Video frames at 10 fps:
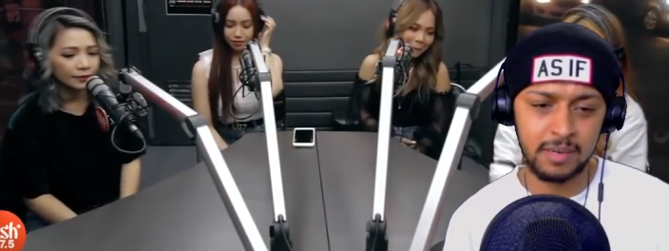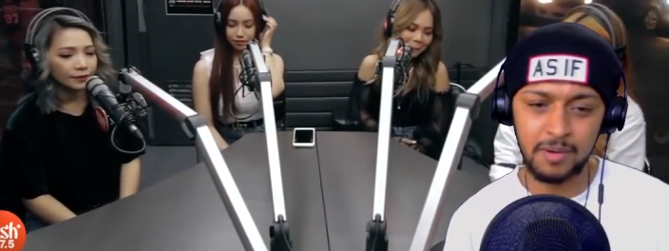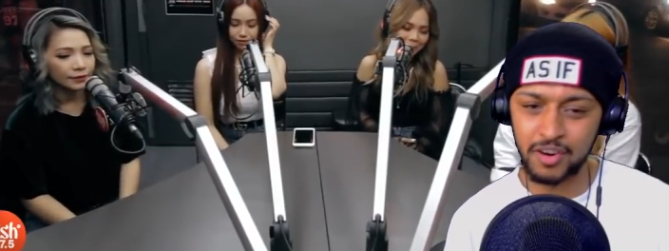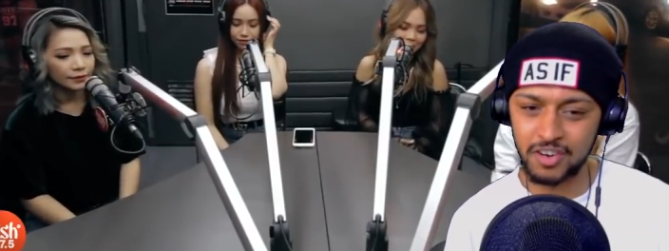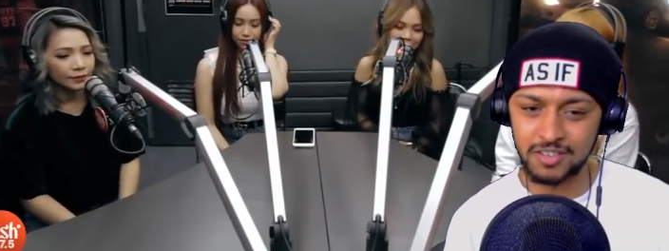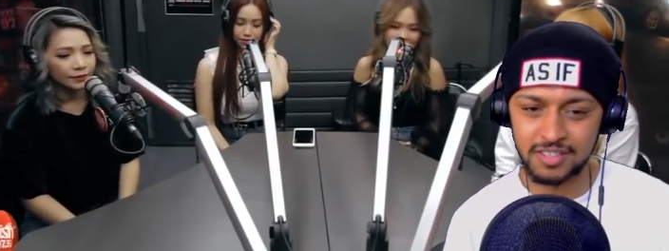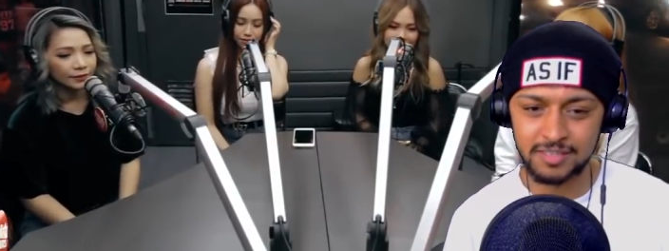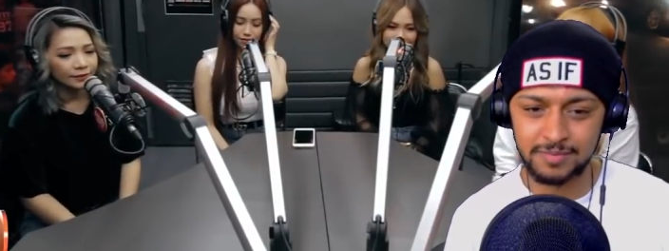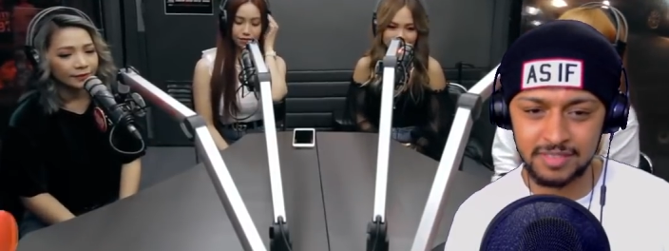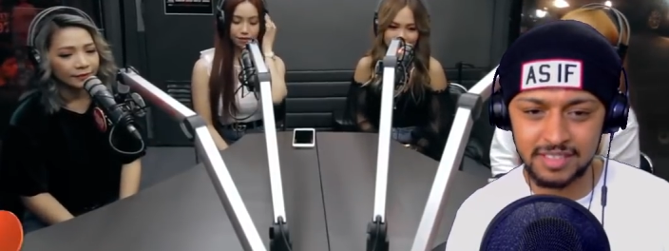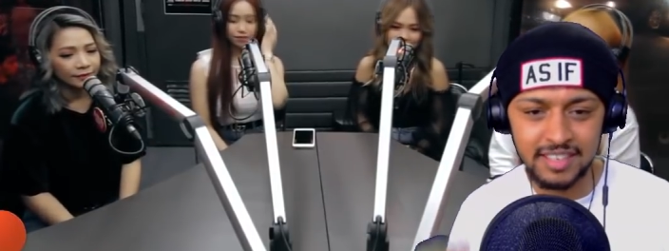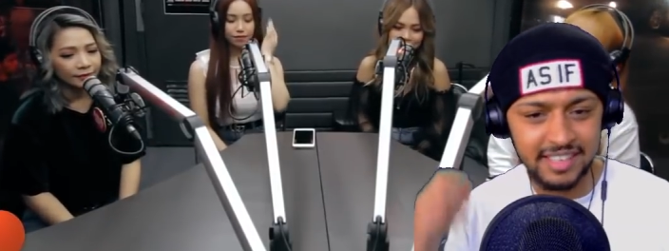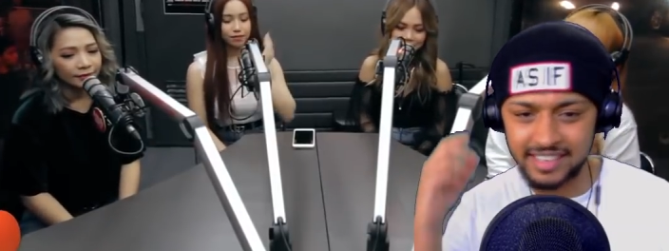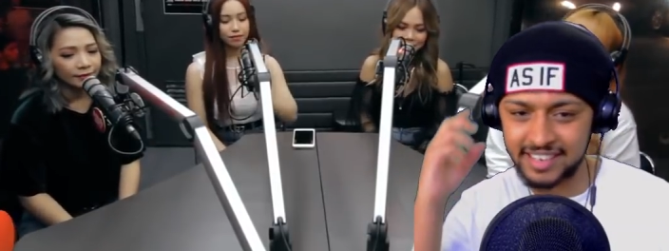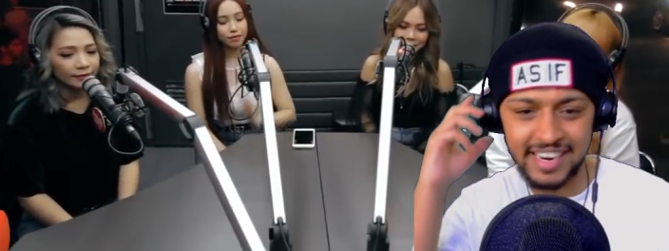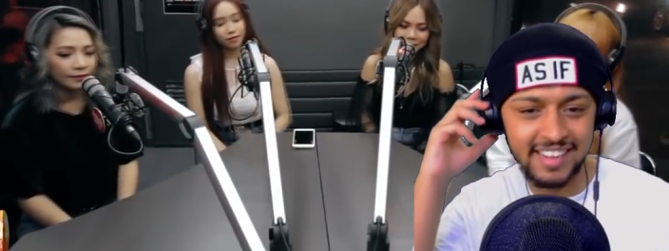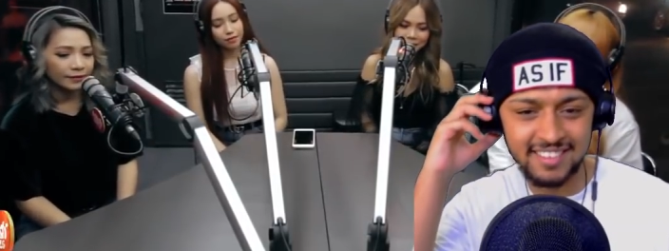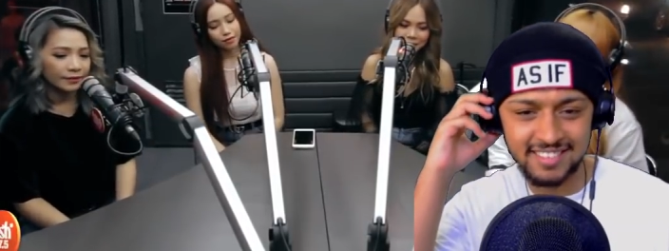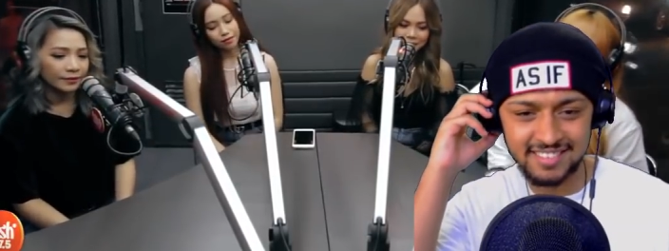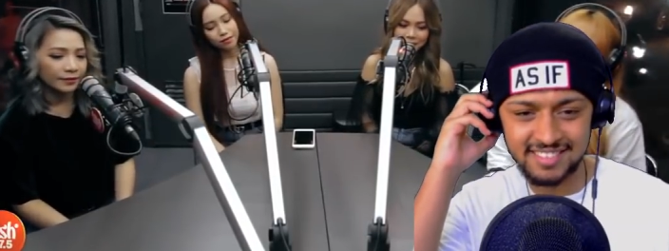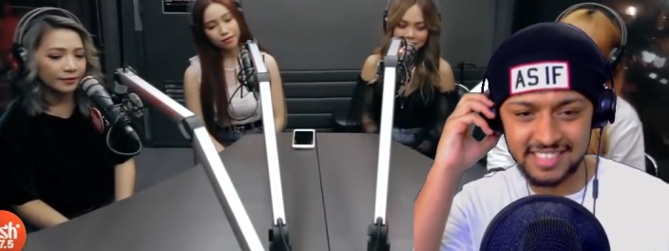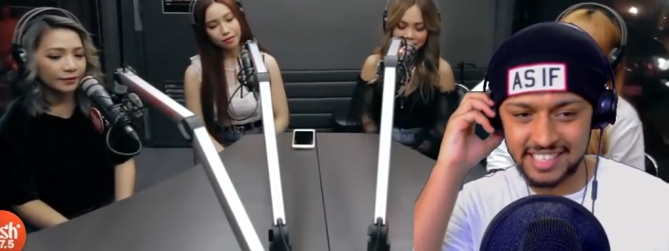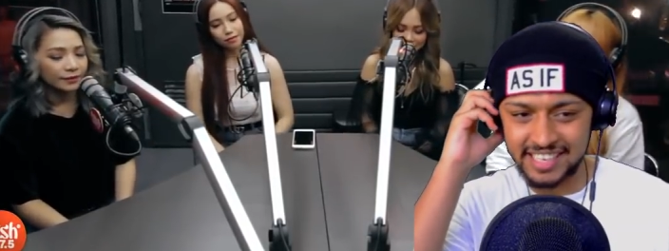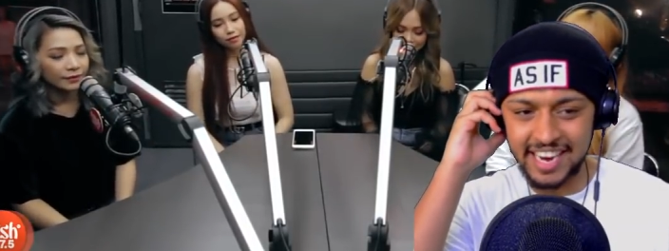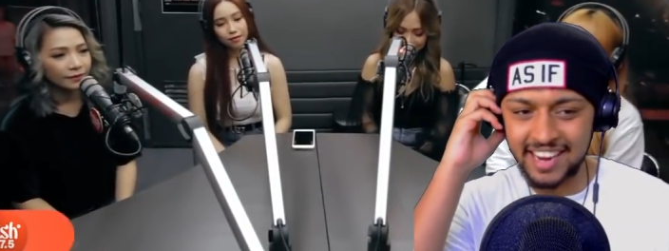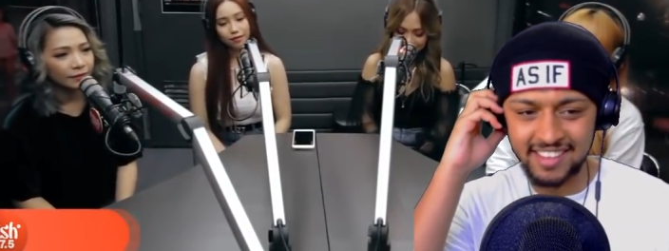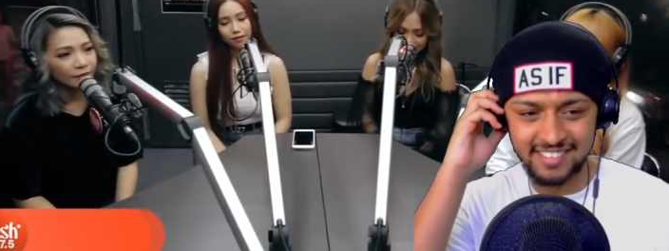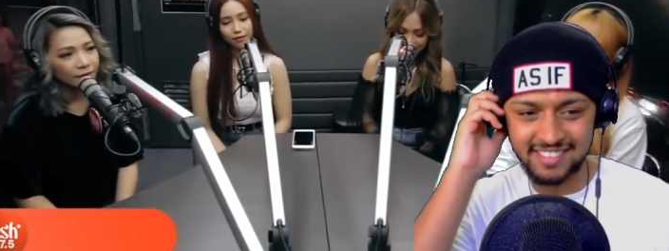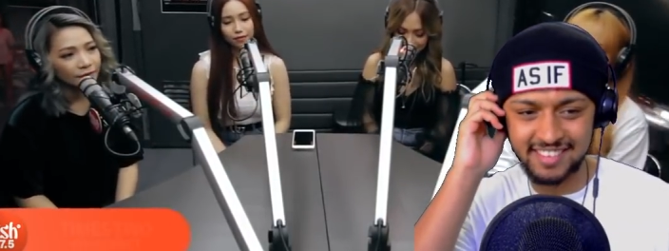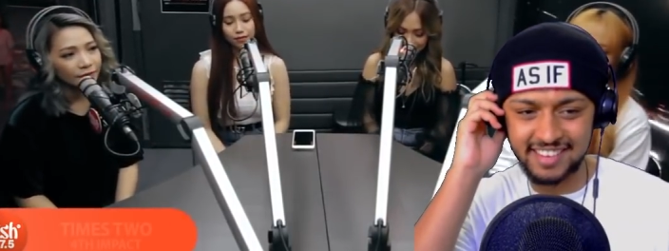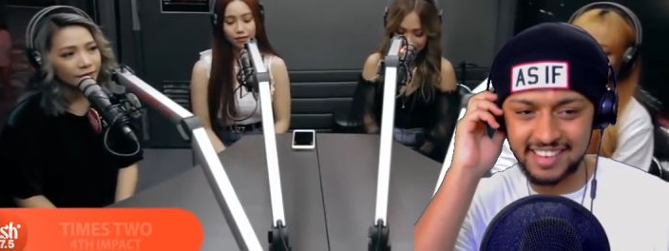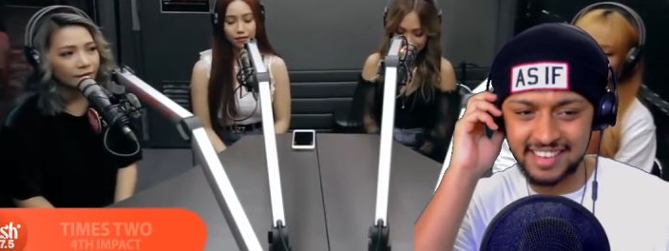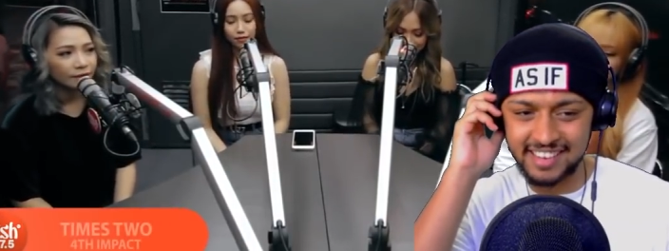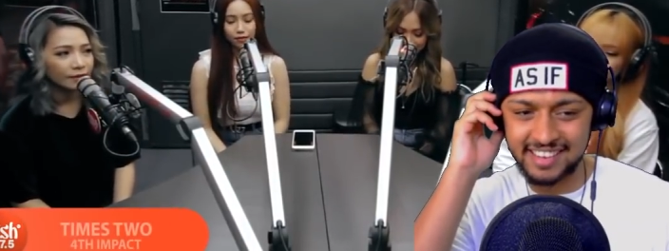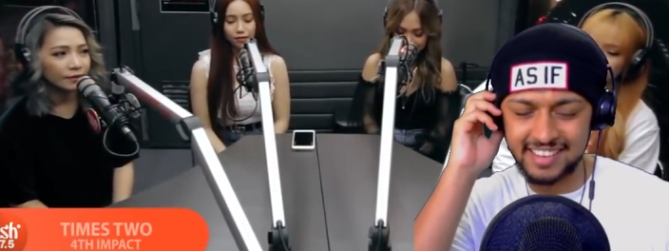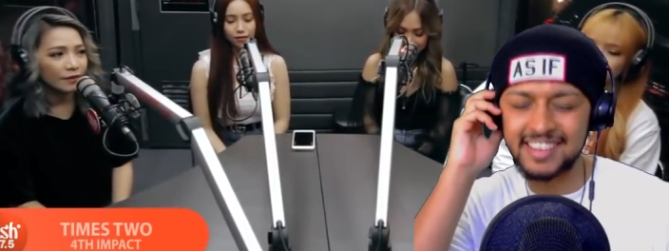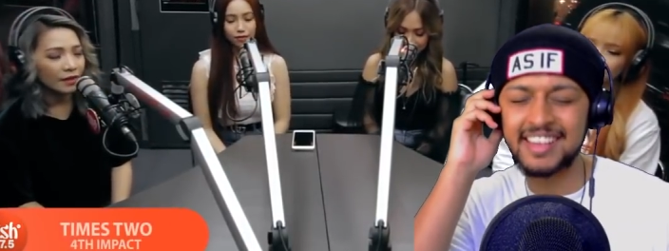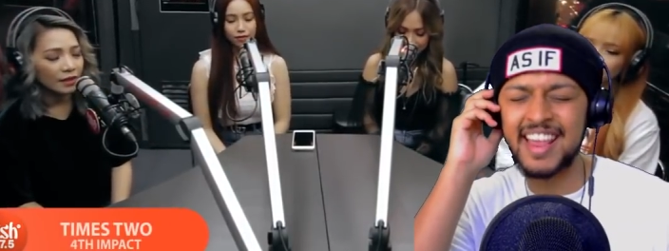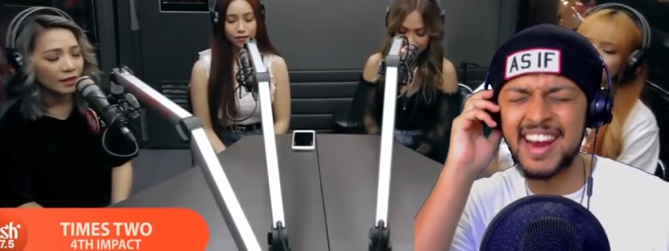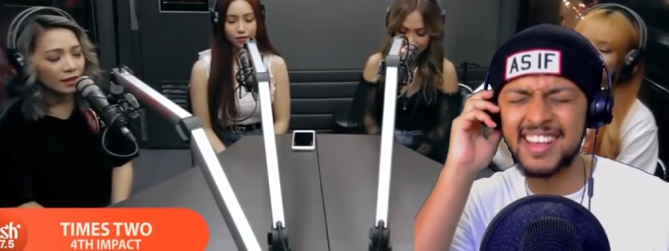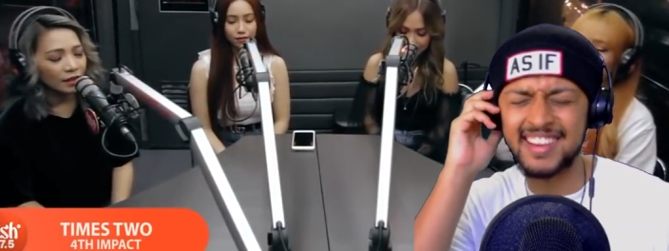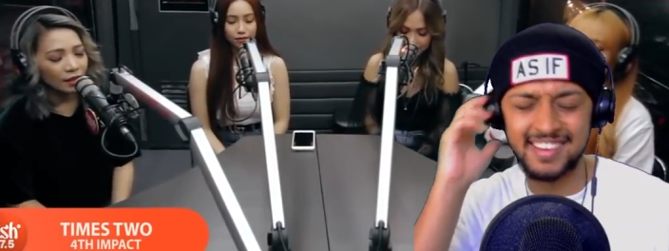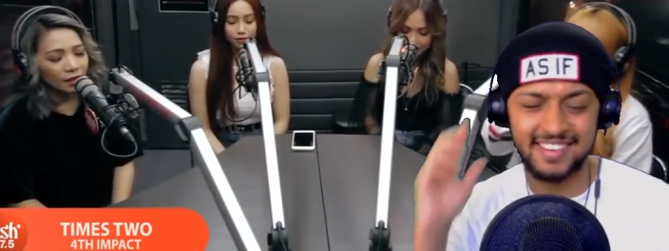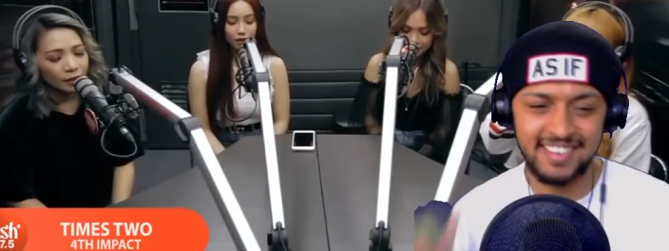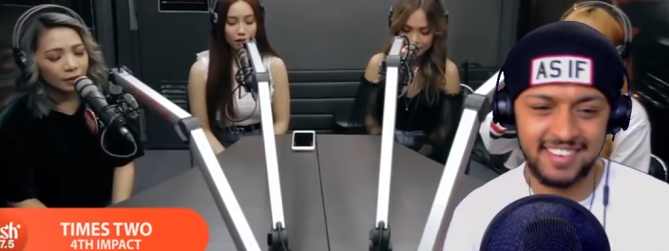Speaker 1: Come on, girls. Get it. Get it. Get it!